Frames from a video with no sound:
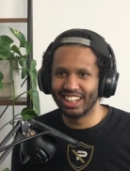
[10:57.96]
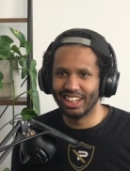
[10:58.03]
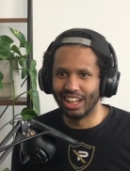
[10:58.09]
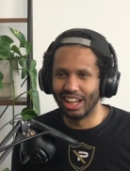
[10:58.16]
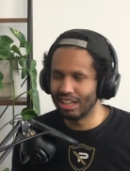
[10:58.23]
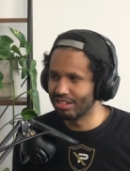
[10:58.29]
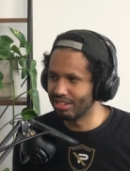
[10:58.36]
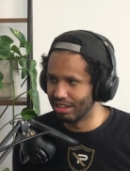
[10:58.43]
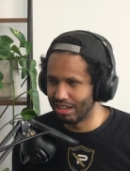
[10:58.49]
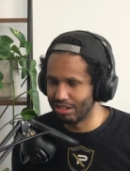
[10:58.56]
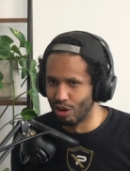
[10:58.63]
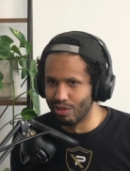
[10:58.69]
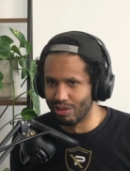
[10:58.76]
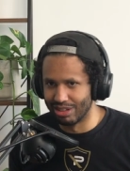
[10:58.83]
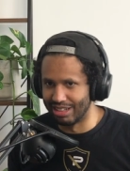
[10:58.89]
Well, that's, that's
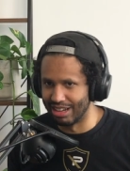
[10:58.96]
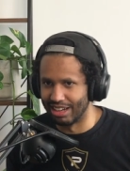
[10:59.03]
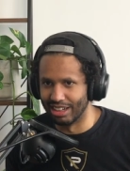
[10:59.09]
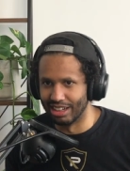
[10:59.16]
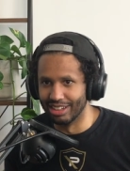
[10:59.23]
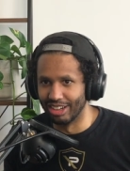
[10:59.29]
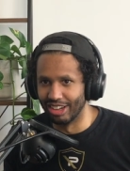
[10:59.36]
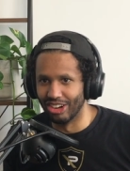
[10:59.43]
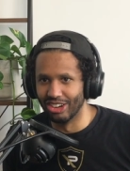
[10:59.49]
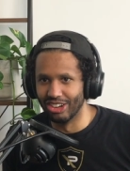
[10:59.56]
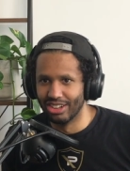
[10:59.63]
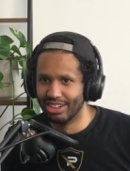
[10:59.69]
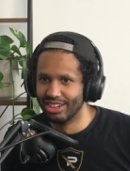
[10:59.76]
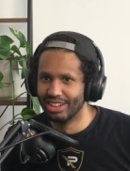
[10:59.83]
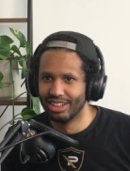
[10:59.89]
over a decade ago.
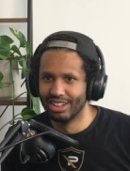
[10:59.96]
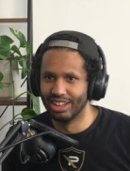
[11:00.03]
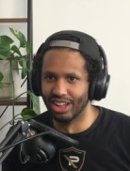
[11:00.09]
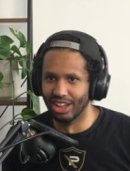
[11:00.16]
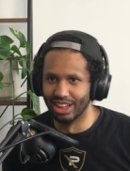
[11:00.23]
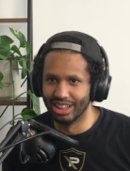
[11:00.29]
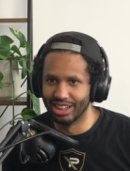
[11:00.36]
About... Like,